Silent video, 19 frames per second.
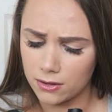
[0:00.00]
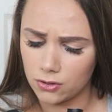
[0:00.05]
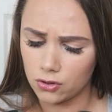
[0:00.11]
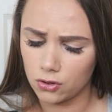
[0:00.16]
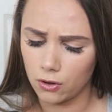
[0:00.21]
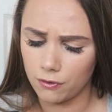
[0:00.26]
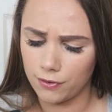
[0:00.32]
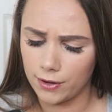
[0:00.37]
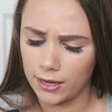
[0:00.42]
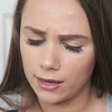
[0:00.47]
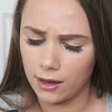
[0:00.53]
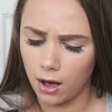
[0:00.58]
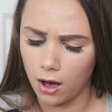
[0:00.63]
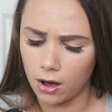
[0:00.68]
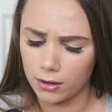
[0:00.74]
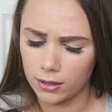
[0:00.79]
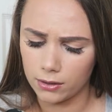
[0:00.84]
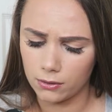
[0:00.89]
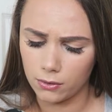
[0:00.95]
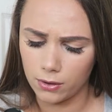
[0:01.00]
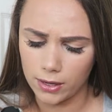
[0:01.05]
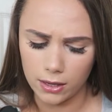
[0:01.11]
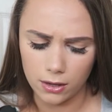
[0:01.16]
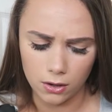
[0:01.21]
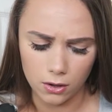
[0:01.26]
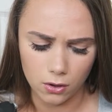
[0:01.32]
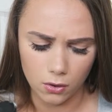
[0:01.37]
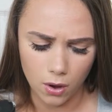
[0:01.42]
softening argan
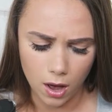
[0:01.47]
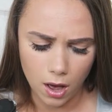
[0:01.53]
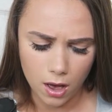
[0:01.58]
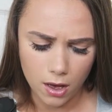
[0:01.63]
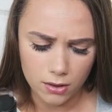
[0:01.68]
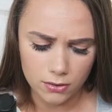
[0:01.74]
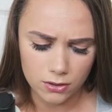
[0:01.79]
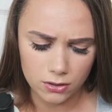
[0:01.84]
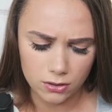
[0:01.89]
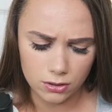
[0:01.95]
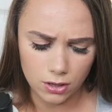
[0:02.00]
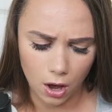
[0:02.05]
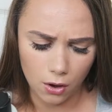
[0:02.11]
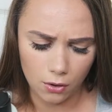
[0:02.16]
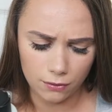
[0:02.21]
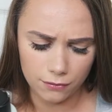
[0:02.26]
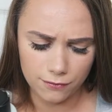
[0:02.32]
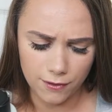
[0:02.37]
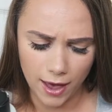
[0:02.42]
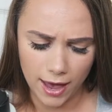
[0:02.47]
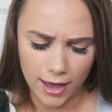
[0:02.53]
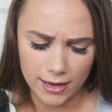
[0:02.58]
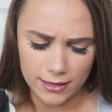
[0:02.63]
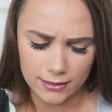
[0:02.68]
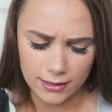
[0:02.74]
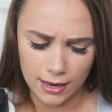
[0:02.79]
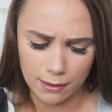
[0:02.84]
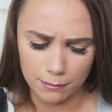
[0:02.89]
oil,
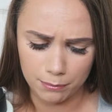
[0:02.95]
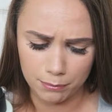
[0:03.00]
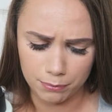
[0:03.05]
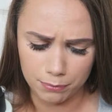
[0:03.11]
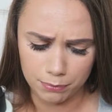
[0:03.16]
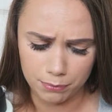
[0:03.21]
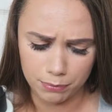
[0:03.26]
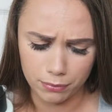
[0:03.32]
sulfate and